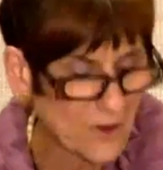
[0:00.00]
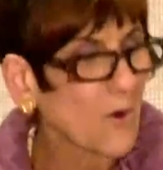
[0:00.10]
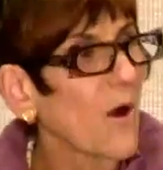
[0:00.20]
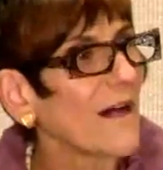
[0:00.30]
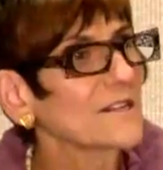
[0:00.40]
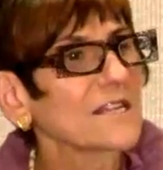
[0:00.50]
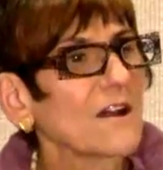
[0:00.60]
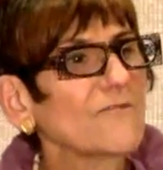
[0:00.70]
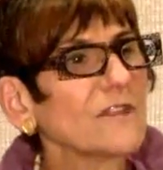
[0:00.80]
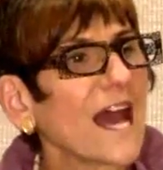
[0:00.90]
and the quality
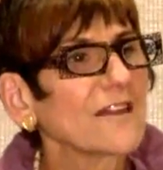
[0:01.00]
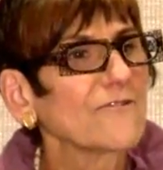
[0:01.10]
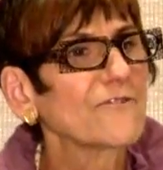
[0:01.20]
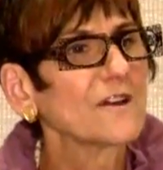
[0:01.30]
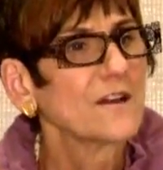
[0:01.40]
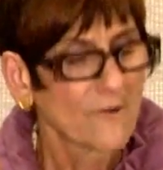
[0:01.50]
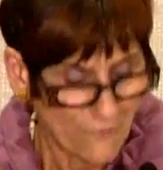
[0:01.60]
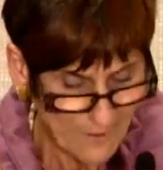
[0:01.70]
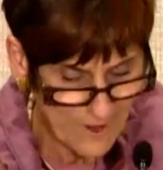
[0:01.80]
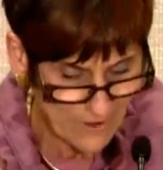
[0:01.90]
of life
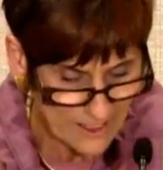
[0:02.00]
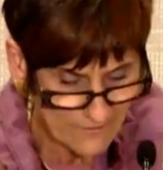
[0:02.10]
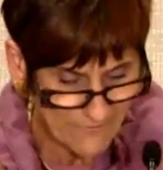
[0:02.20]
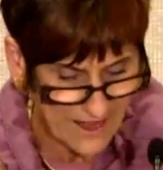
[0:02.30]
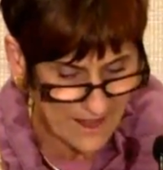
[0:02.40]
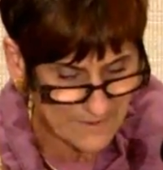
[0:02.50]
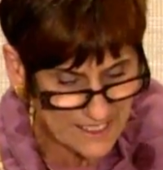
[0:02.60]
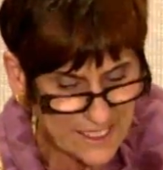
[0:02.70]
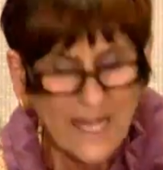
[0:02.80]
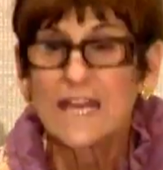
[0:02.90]
for American
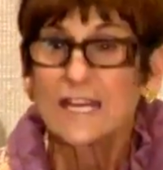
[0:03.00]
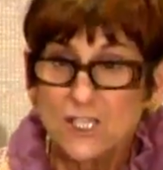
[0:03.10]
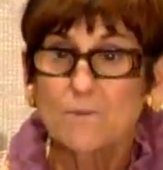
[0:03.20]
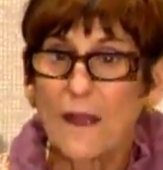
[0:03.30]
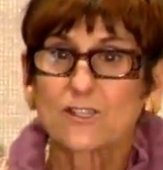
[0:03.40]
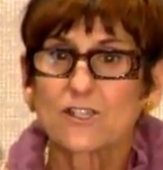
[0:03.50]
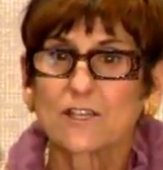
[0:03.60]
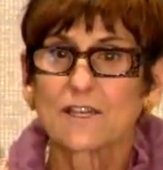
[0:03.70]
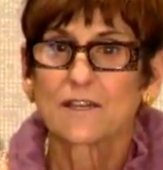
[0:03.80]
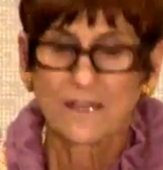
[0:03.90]
families,
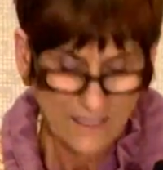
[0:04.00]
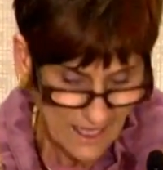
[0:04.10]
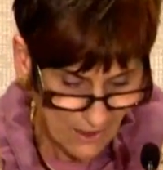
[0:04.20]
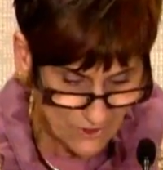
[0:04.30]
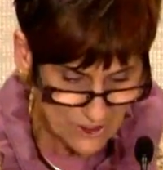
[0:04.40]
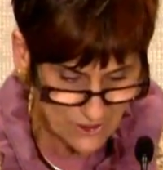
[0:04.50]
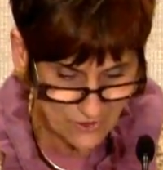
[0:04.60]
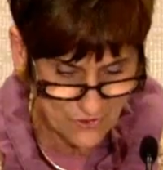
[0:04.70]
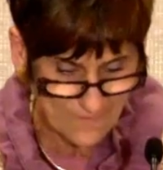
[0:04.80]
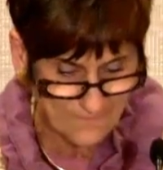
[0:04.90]
especially our
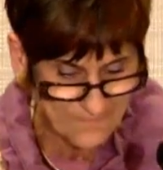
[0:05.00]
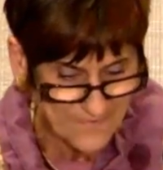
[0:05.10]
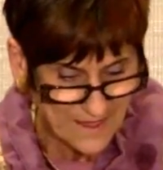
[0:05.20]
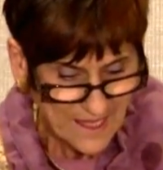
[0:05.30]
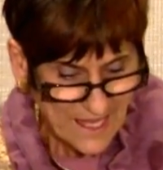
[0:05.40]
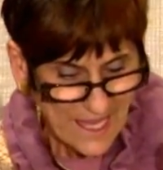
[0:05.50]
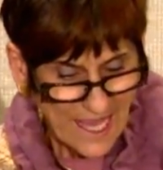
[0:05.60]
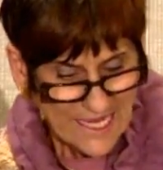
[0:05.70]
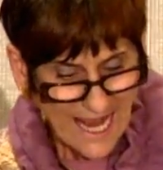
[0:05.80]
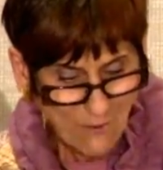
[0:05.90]
children.
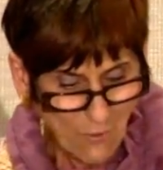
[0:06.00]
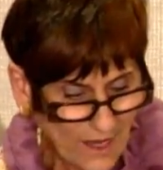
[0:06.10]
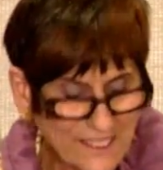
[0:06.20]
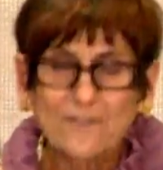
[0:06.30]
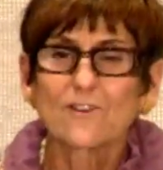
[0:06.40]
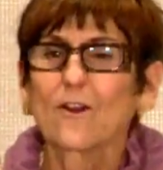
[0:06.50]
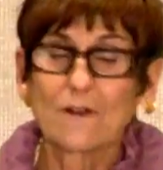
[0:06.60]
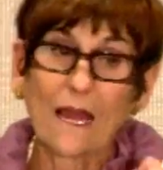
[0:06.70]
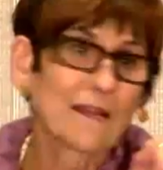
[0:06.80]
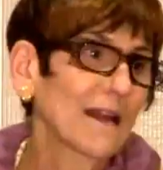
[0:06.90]
Not once, you
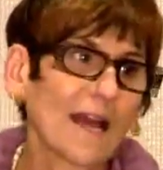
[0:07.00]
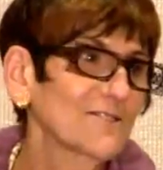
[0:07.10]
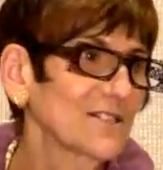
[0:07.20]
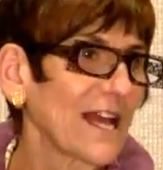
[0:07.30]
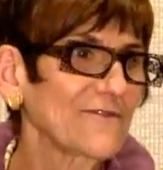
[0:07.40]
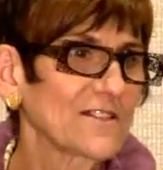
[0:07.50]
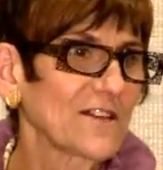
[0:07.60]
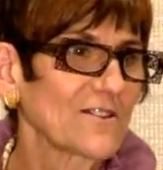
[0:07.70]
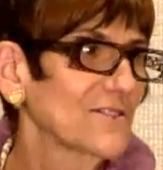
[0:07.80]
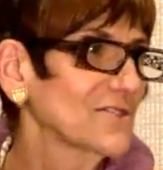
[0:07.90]
know, I, I just have to
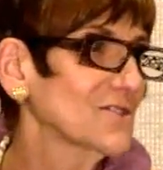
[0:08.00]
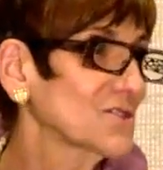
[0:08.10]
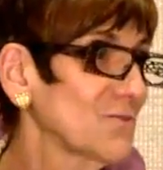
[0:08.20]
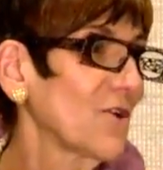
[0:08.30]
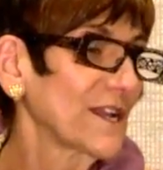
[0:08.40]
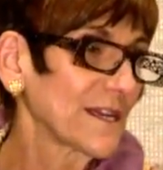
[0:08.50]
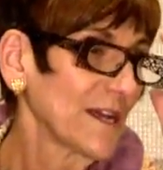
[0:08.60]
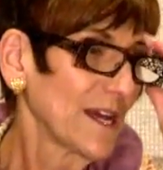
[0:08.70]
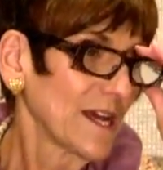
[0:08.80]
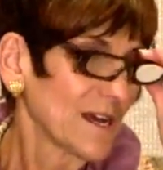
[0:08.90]
tell you this. This morning,
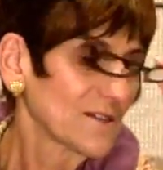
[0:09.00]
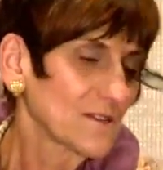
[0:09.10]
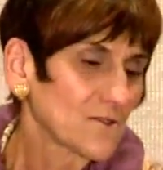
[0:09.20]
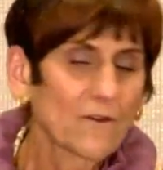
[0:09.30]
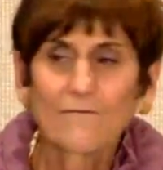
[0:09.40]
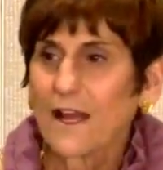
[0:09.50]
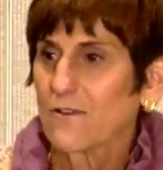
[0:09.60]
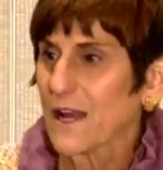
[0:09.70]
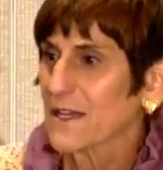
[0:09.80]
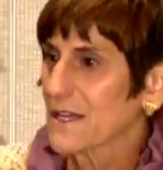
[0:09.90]
uh, uh, two of my
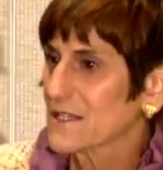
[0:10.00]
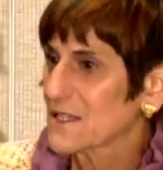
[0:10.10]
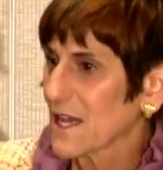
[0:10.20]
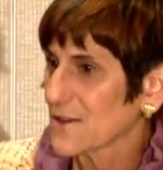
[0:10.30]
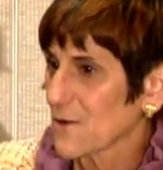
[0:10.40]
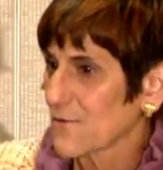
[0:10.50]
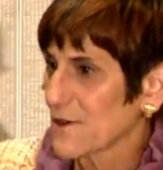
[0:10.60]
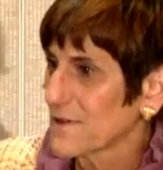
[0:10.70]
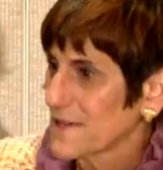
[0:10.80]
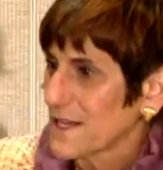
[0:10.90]
grandkids stayed
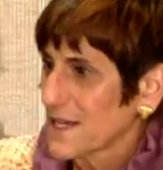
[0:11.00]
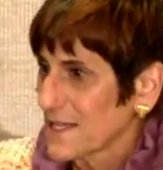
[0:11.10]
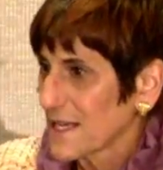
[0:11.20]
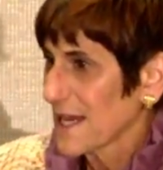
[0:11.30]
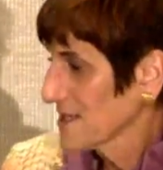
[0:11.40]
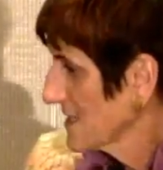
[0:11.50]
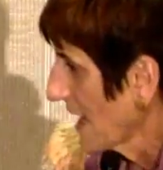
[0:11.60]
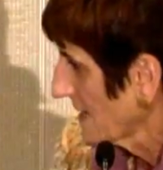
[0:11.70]
over last